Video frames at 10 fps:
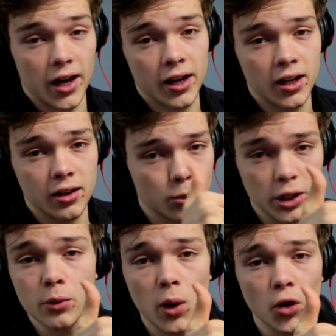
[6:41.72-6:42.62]
Editing
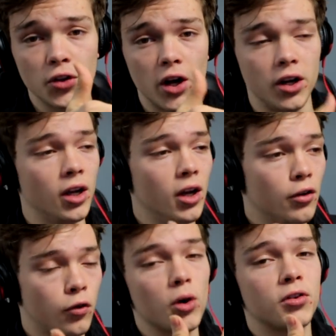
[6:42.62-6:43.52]
really well done,
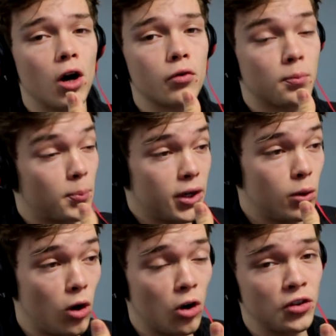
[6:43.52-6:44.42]
voiceover pretty
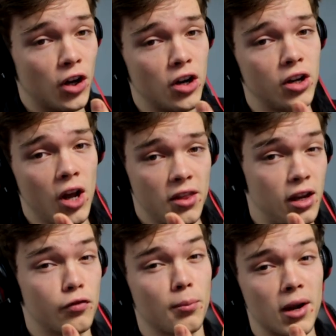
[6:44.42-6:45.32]
well done, the
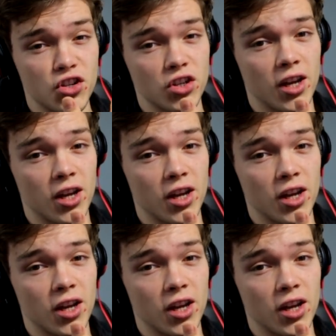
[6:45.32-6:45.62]
information